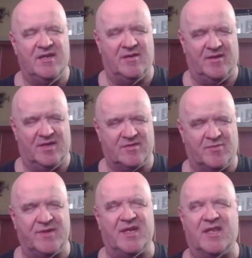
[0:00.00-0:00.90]
You know,
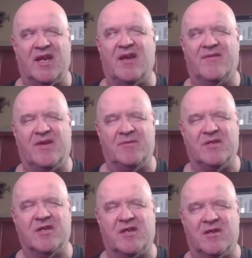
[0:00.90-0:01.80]
that's one thing that I would
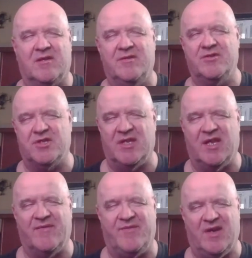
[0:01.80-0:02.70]
come to the conclusion
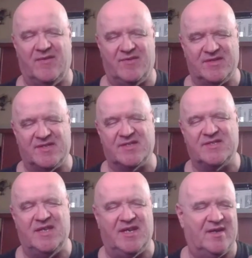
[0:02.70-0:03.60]
that if you have the
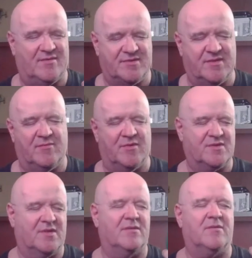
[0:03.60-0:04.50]
16 ounce, it
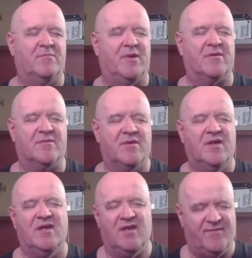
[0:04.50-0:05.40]
works a little better
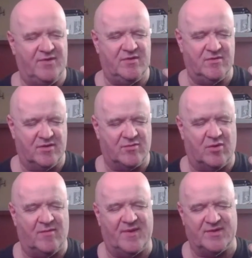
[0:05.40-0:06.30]
if you do the
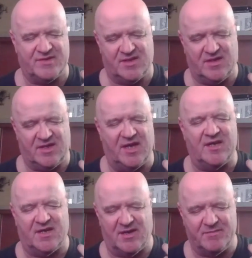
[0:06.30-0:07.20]
12 ounce
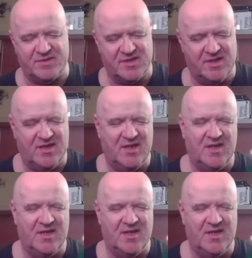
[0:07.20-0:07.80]
K-Cups.